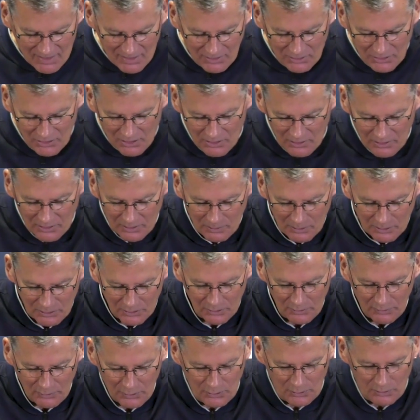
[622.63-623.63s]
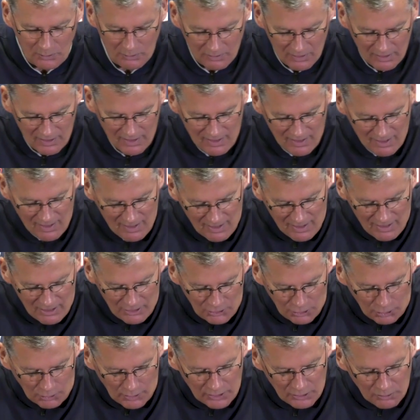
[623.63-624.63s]
So there was a few
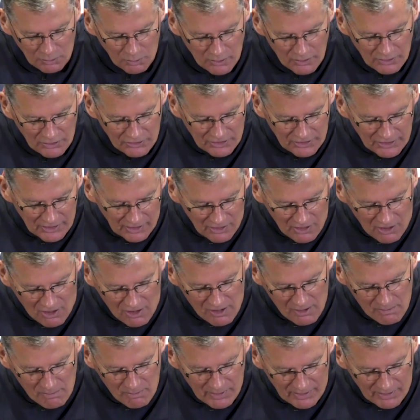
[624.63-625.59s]
choice words in the car,